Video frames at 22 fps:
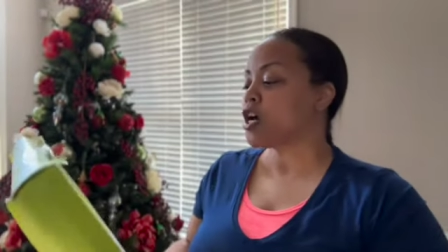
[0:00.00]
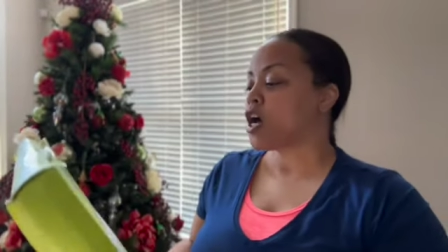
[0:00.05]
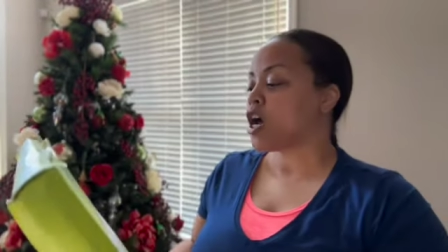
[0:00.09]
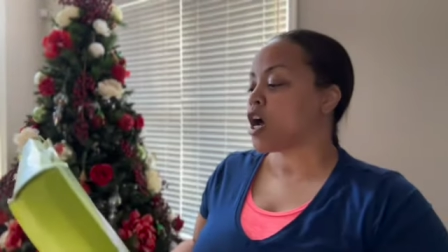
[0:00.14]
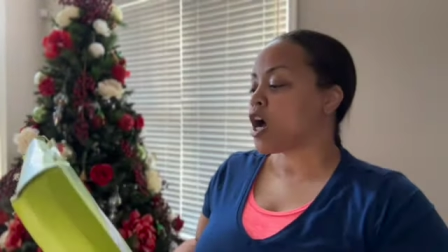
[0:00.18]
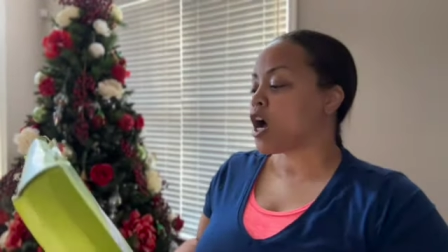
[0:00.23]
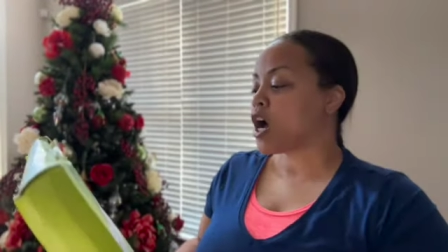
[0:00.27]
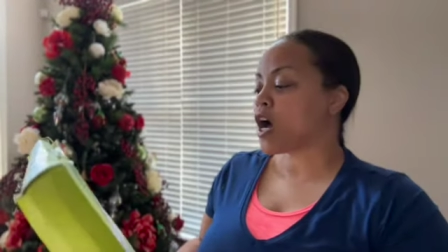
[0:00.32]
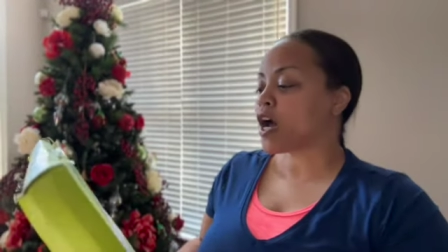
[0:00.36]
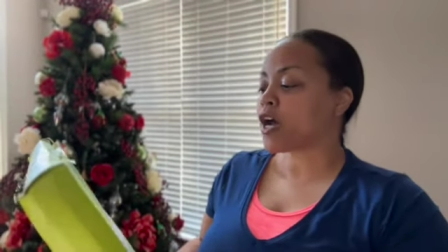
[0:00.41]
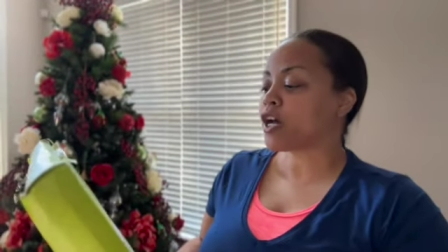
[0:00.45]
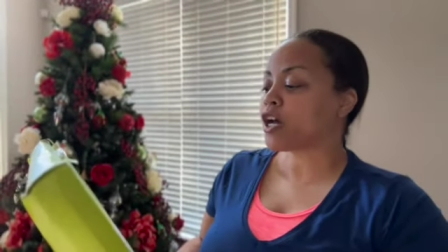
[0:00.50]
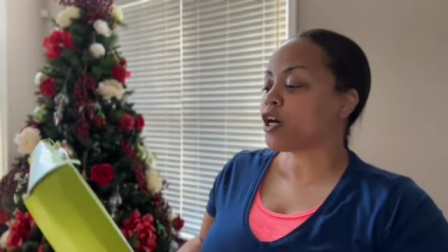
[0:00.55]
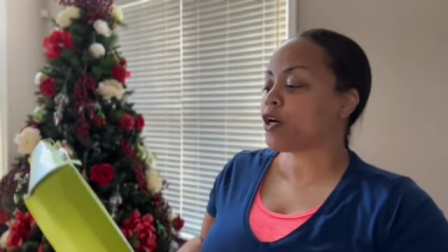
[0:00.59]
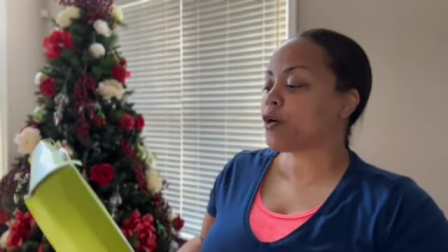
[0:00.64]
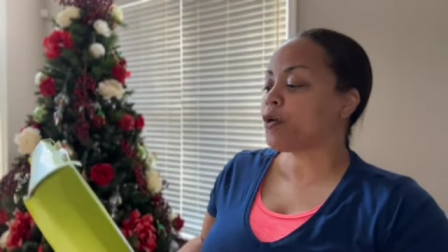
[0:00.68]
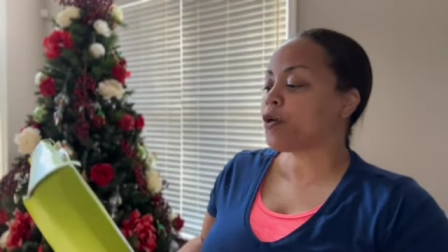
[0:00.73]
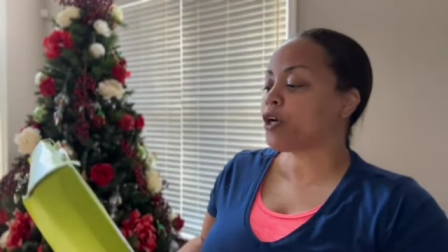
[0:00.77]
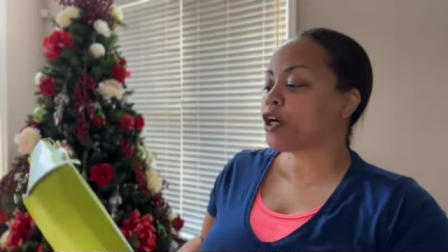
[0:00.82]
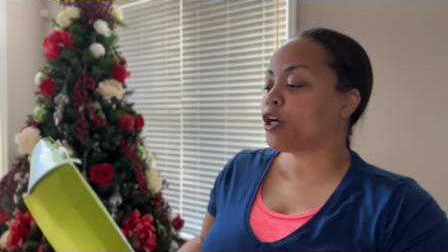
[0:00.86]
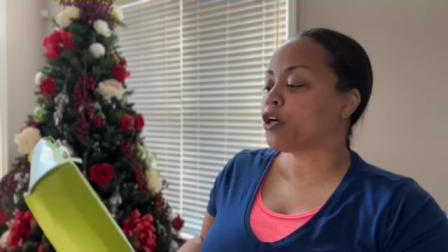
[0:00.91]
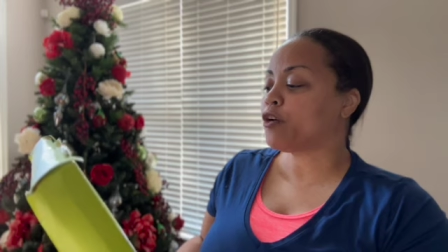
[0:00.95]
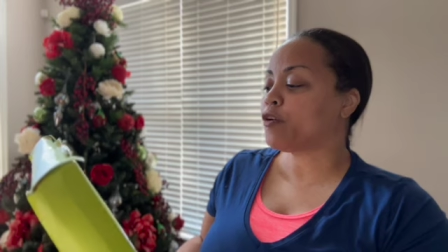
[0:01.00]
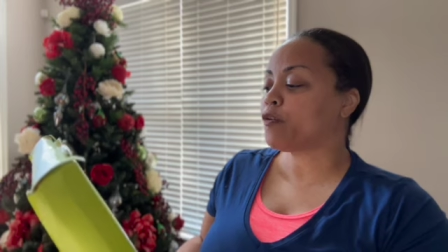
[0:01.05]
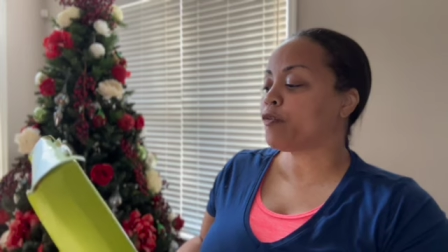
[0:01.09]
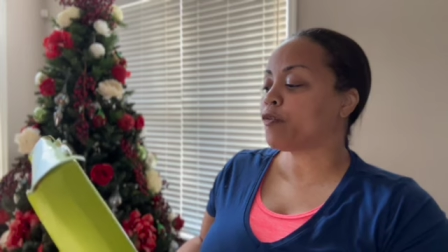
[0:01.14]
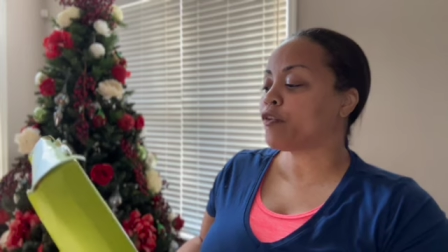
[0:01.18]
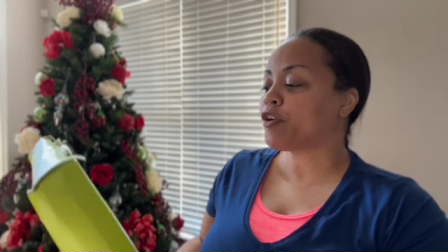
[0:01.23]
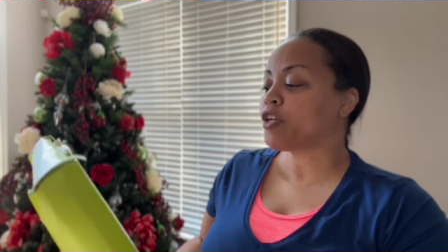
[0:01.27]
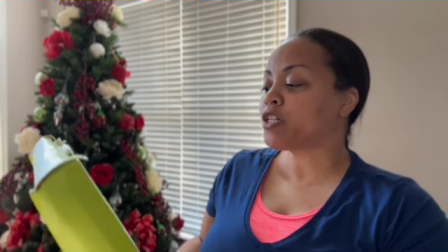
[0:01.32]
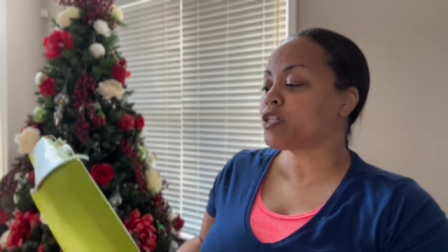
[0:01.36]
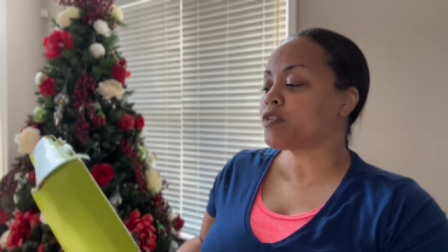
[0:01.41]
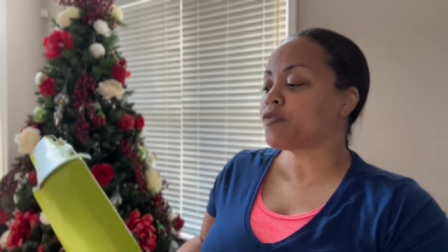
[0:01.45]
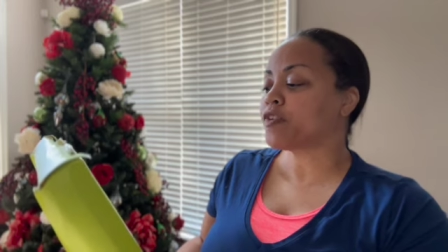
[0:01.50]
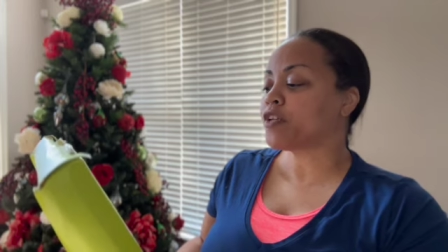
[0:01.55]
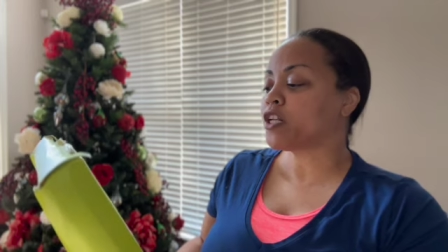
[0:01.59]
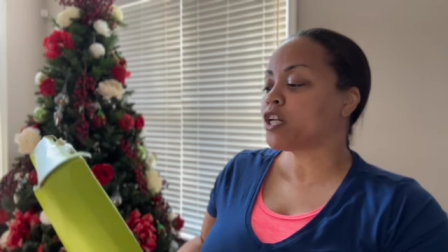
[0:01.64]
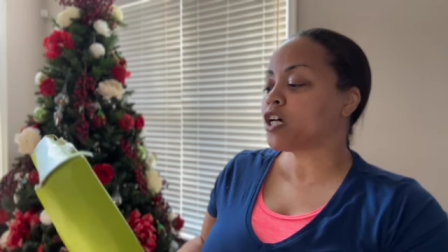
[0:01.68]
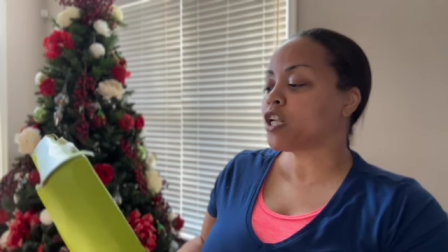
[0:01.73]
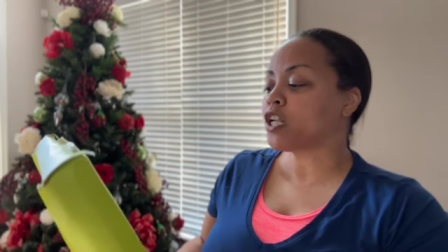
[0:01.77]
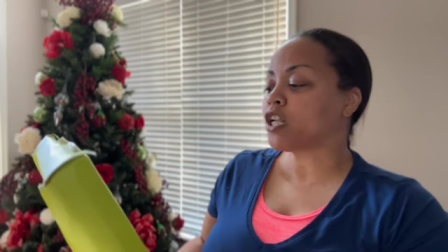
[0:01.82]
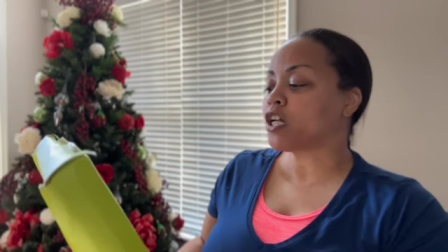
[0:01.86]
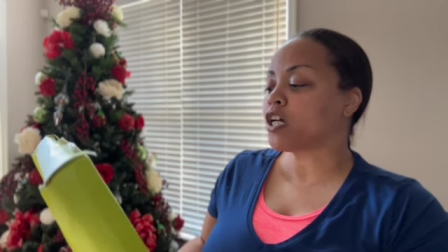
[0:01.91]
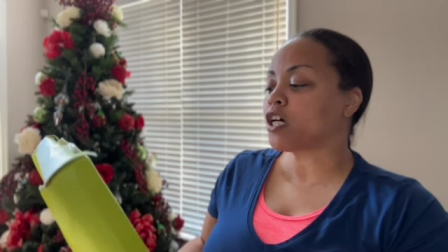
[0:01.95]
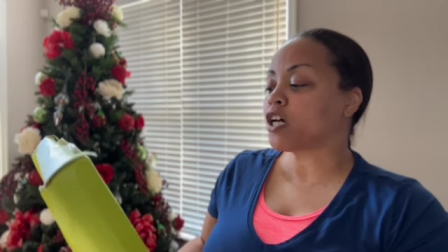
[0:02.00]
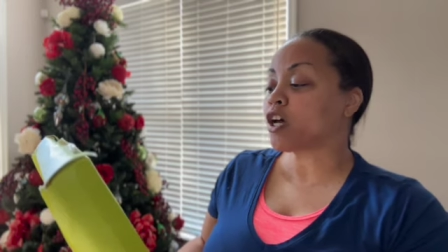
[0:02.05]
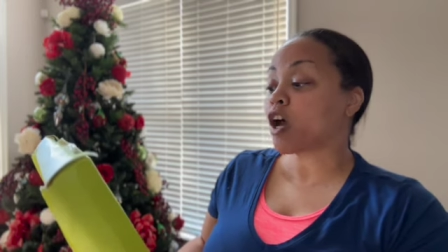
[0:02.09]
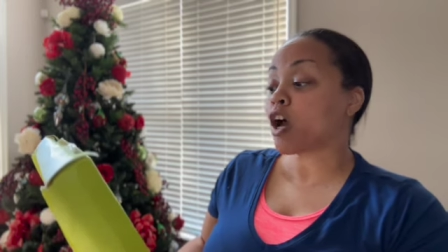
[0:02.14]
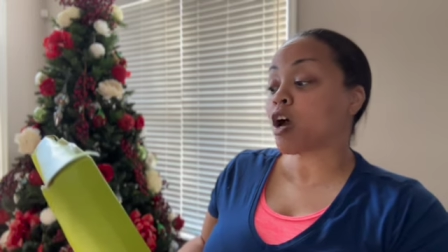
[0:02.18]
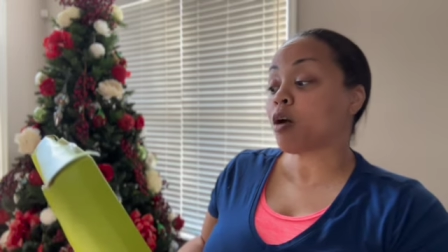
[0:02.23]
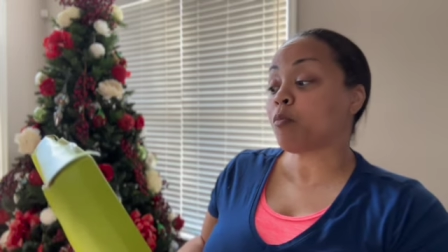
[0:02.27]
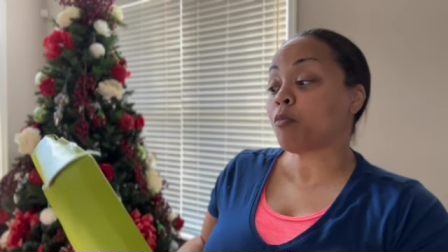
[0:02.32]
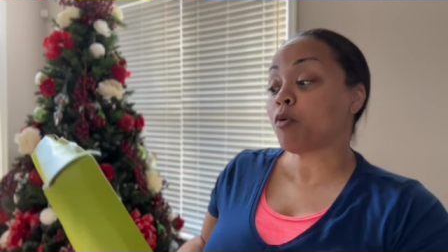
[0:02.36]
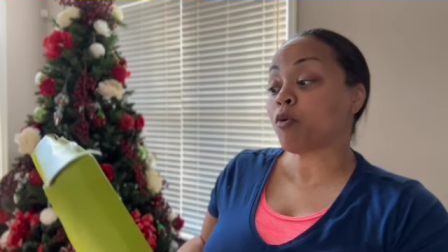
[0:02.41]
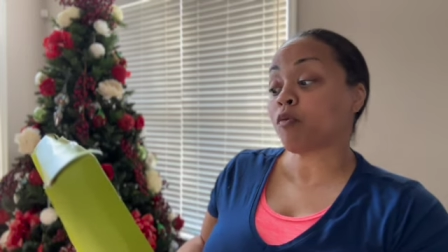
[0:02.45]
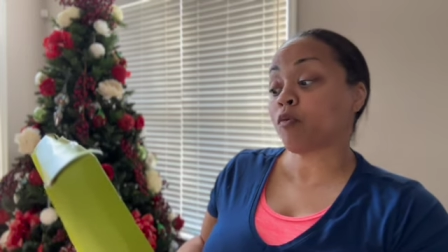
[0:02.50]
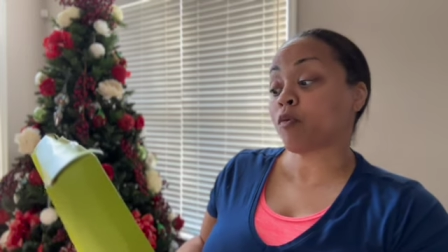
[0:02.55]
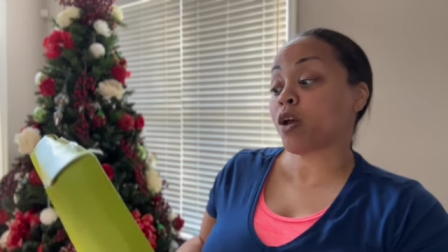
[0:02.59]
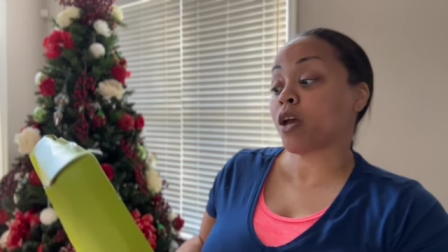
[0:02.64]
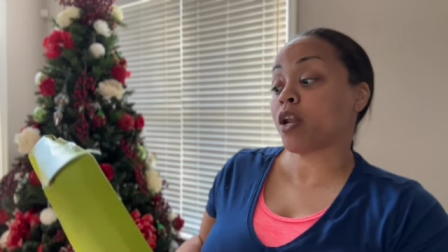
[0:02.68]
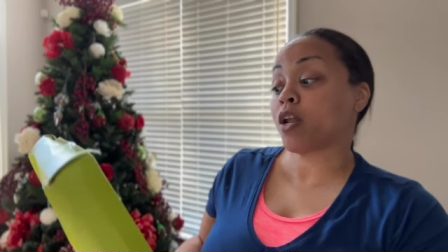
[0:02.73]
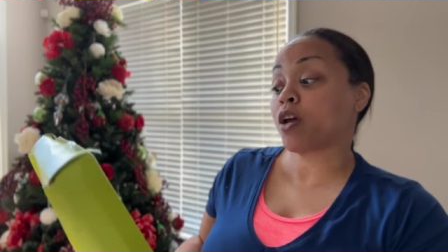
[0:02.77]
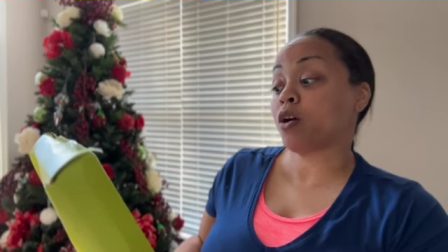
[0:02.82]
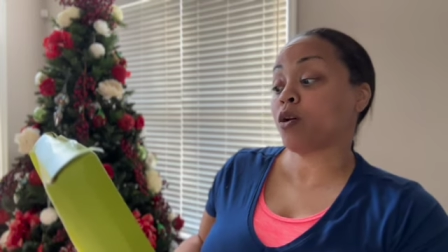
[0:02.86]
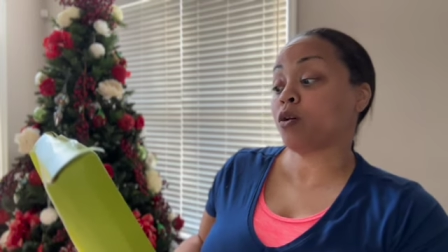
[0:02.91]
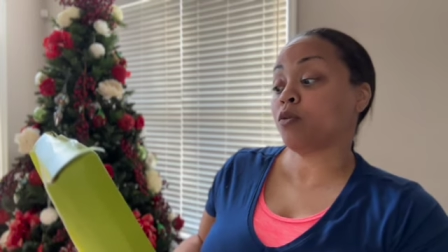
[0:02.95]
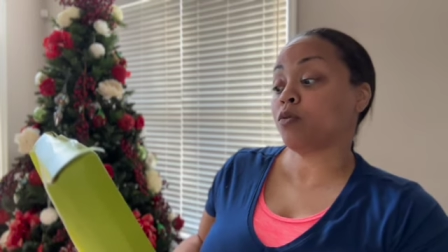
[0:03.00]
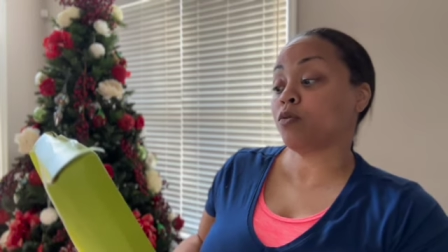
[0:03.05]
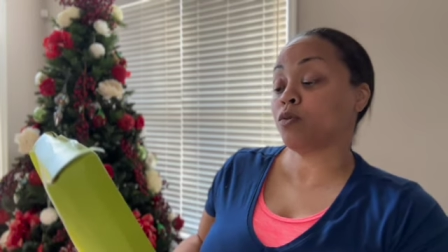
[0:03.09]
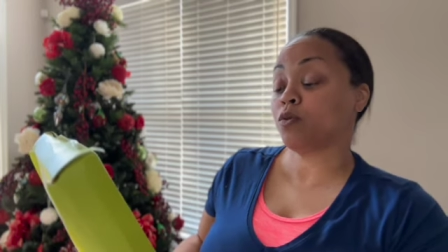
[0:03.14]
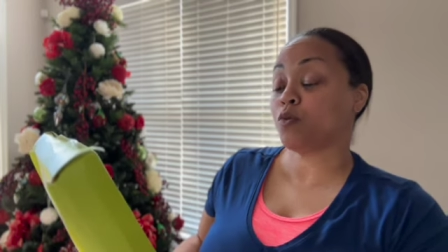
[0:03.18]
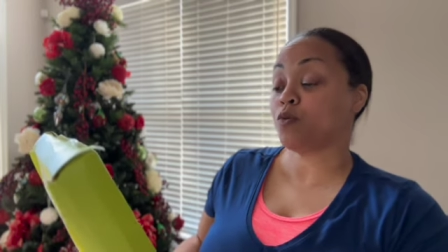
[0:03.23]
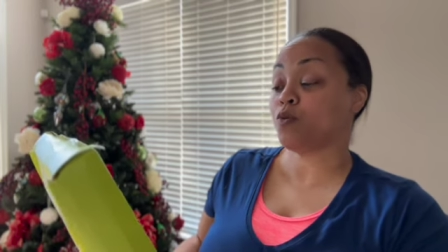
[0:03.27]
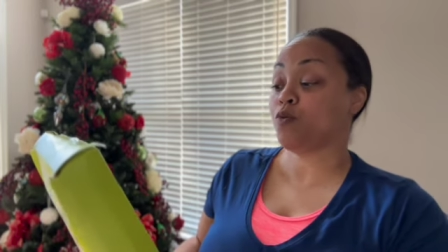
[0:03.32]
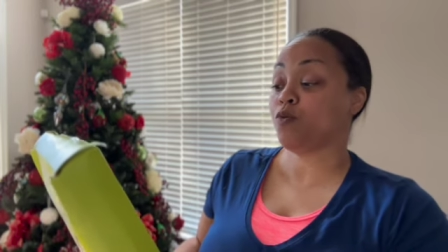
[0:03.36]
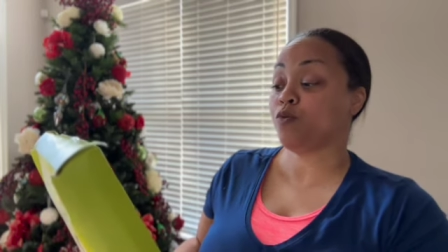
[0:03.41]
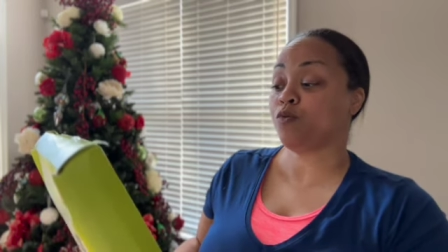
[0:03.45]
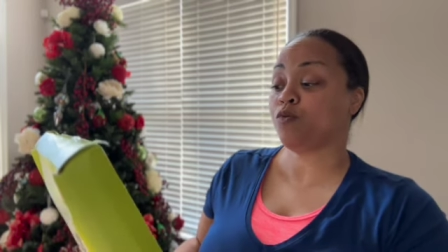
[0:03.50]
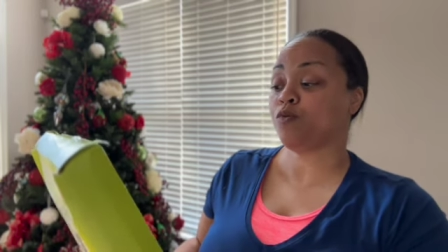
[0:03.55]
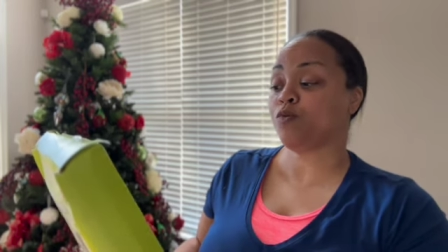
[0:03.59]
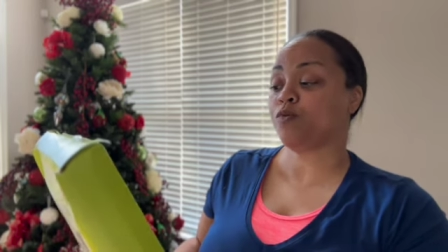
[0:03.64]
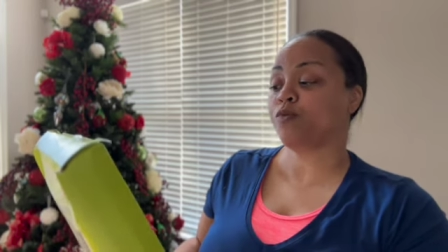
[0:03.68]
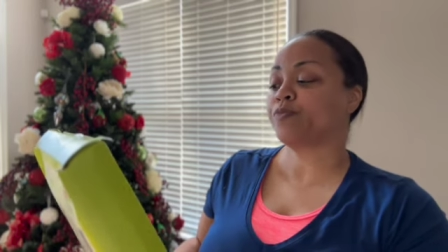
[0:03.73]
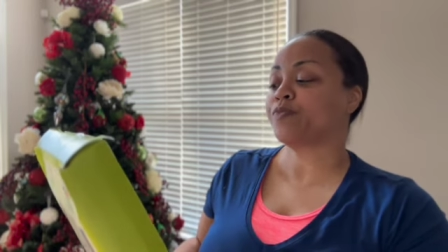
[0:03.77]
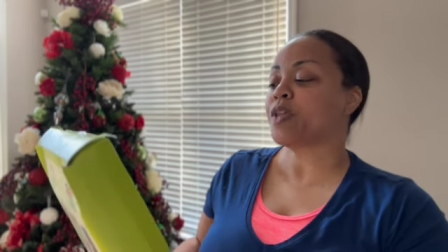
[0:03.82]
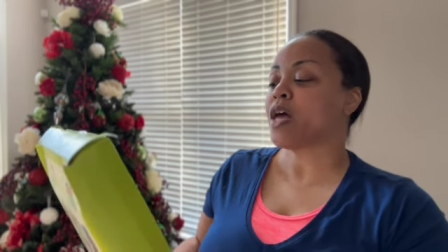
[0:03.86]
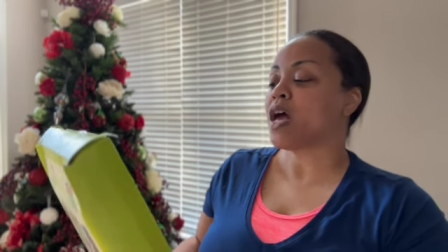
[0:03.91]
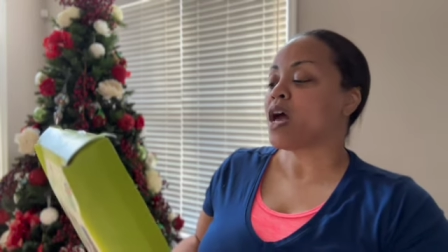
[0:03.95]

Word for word: hot cocoa, French vanilla, amaretto, ooh,